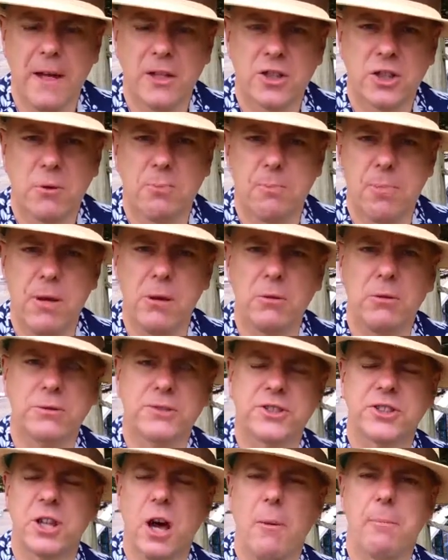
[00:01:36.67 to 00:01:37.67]
So
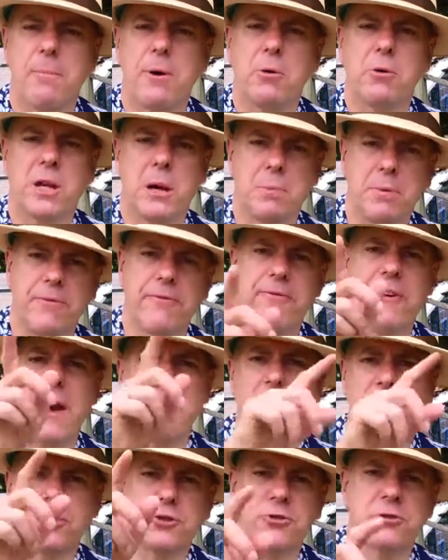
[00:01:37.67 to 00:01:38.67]
start building up a
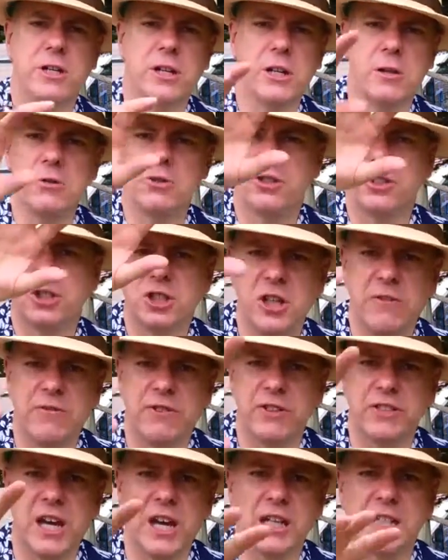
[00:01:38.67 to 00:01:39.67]
family tree. Who's the chief
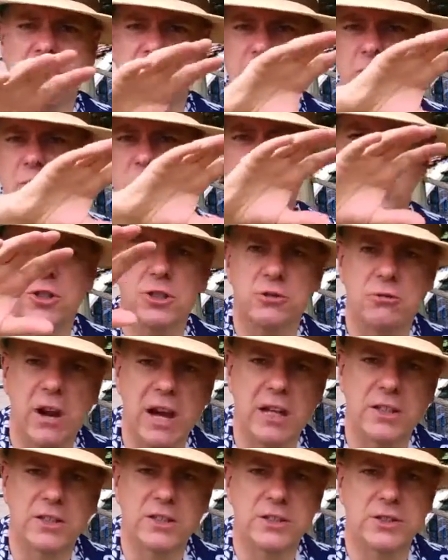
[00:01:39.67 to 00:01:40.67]
executive? Who are the
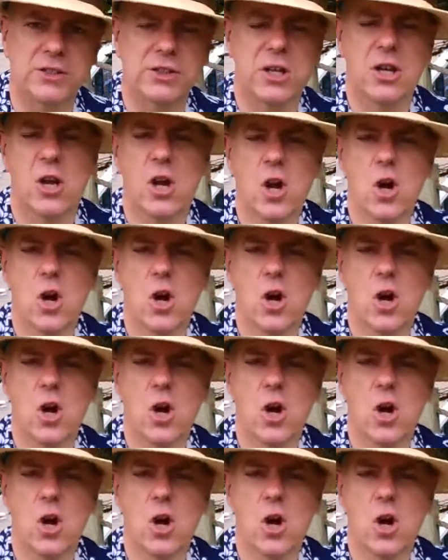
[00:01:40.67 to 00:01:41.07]
directors?